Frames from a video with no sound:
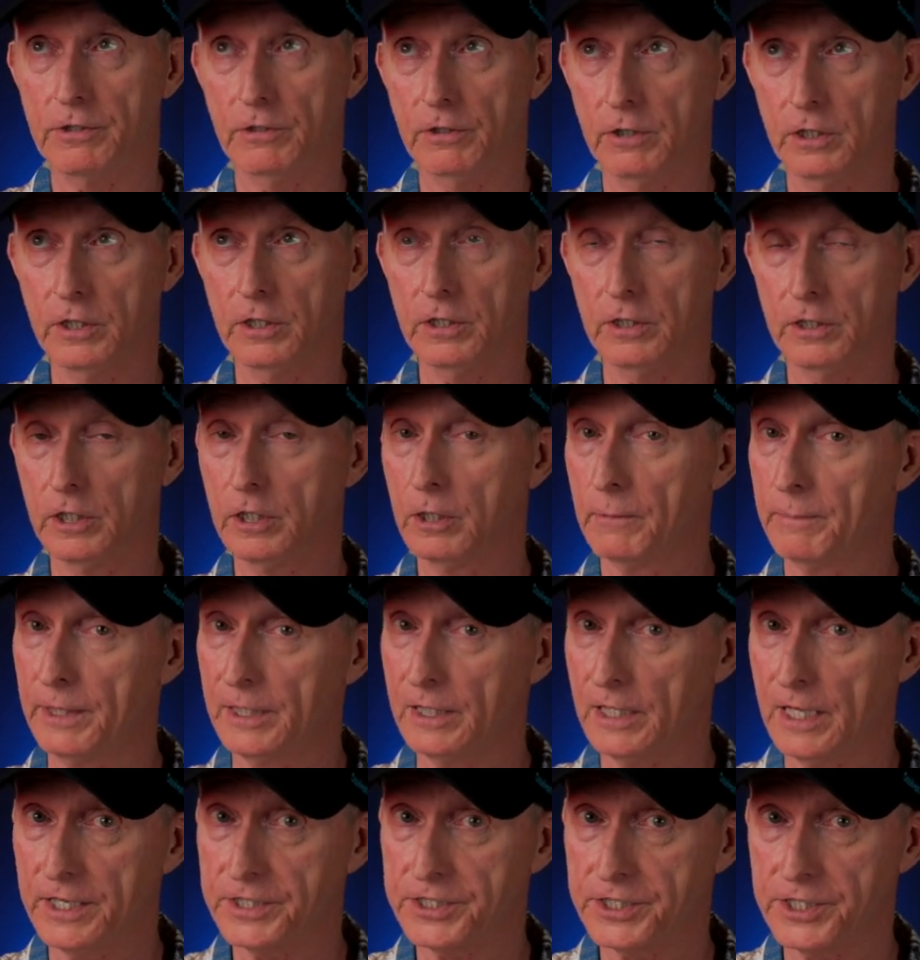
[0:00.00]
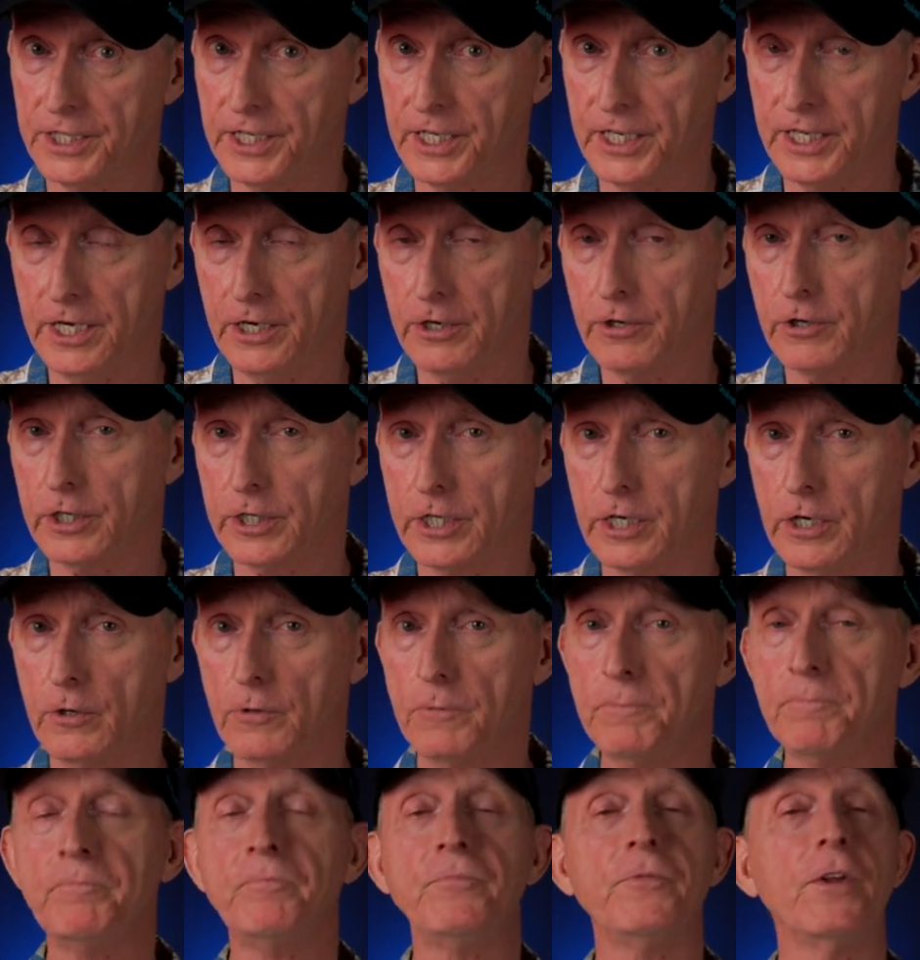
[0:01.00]
a little bit less than a year
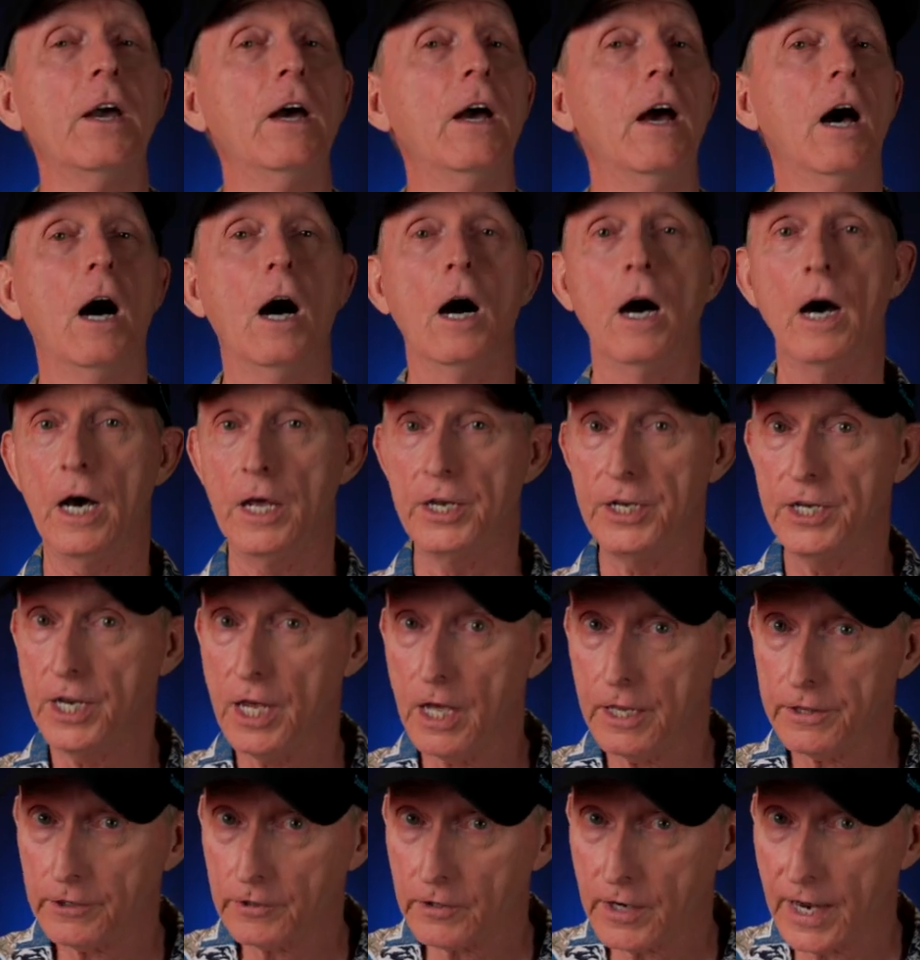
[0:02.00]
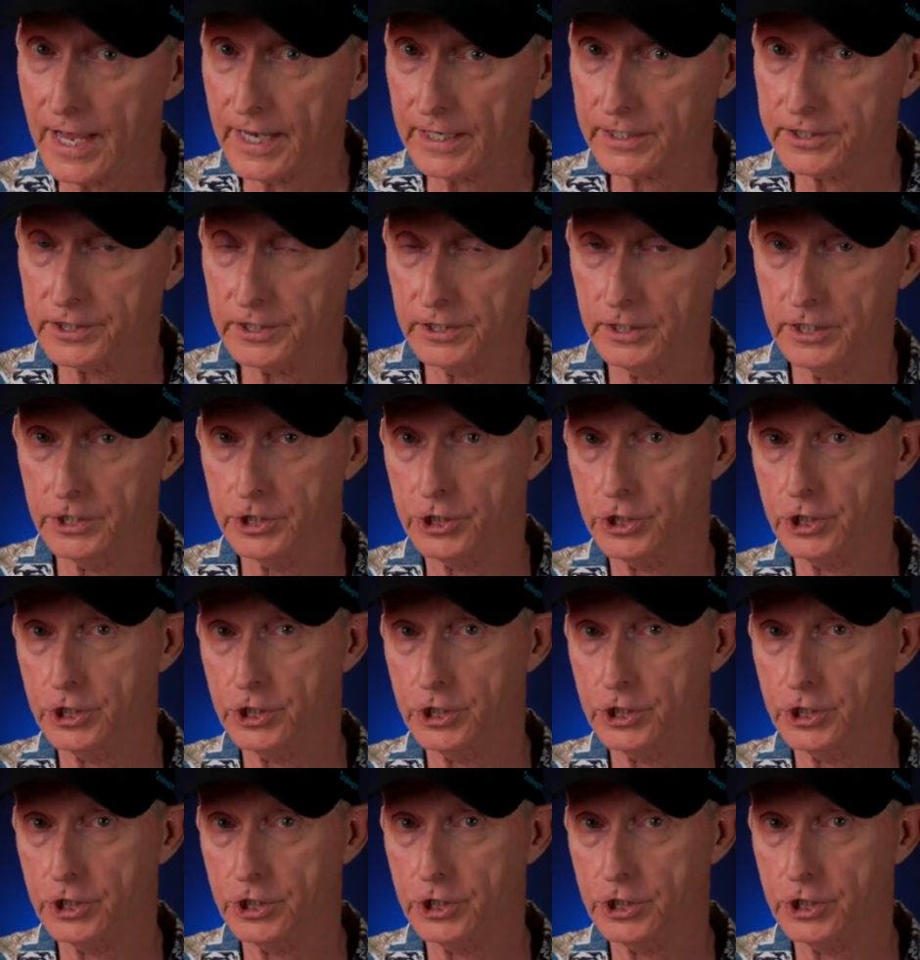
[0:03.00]
ago. Another excellent